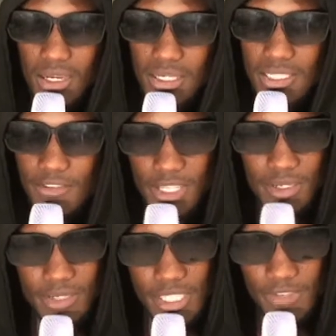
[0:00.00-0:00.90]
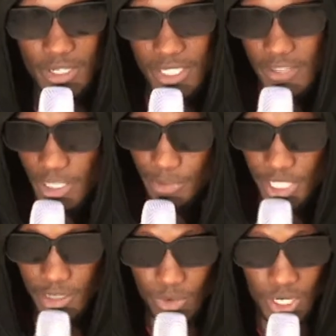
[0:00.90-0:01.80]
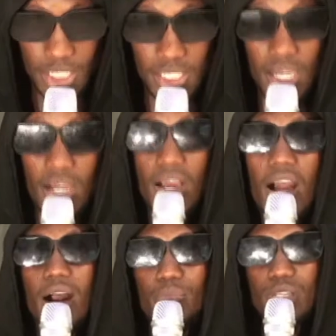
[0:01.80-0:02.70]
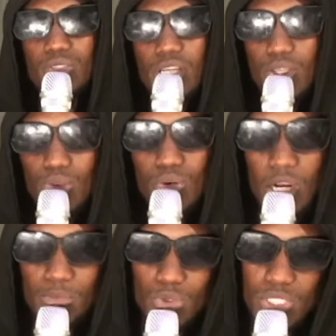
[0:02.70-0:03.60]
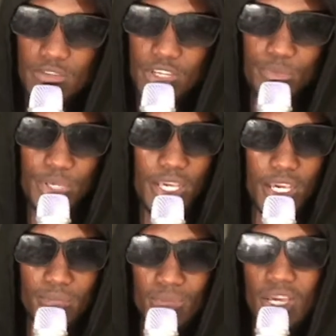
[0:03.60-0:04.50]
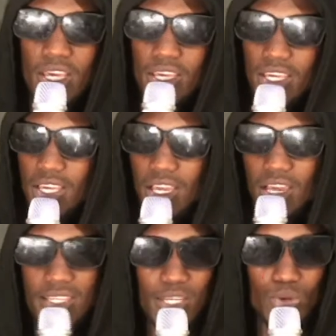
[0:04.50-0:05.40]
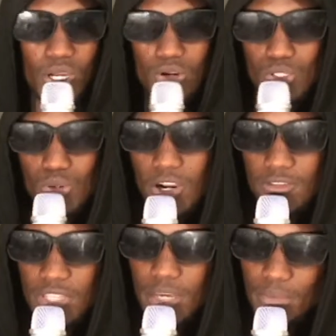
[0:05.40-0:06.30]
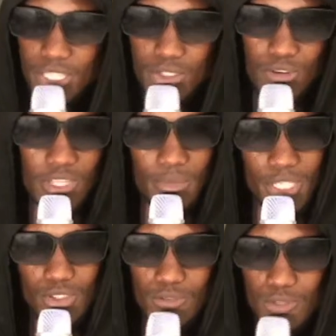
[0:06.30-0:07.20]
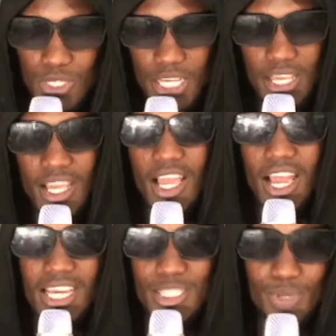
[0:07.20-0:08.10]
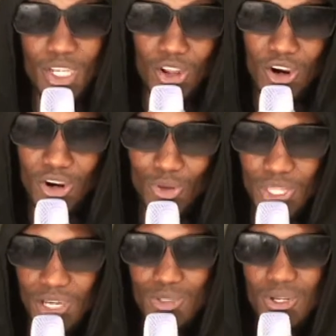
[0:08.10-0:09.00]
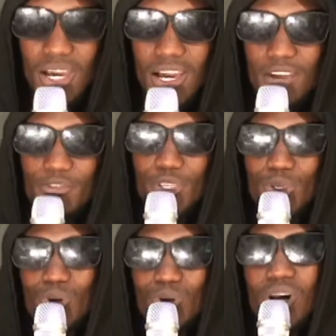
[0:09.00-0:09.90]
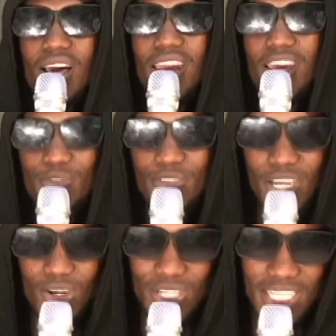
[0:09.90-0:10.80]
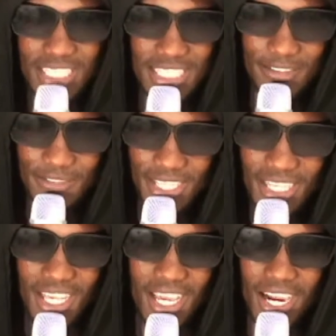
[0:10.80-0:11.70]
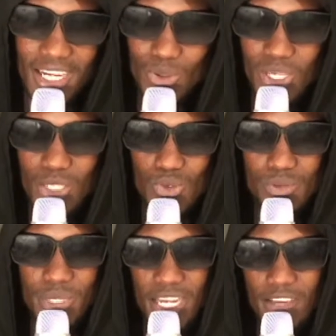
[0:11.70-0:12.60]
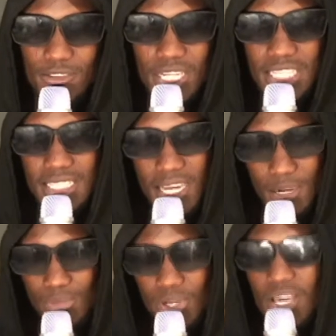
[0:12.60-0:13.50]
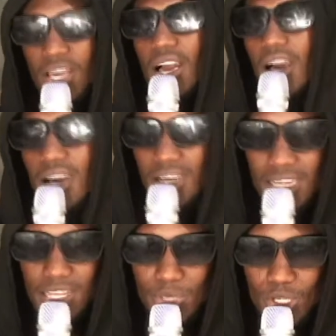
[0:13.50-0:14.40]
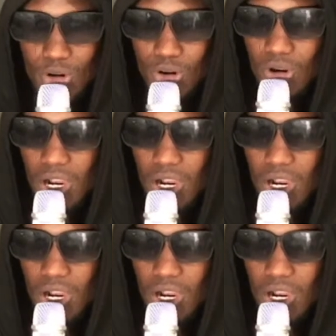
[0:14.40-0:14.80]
7 p.m., right? Yeah, I'm here to take you through up to 7 p.m. I think we are going to have the best of today. It's been long without having you live here on 8TV, and we are streaming live on 8Hub. Let me go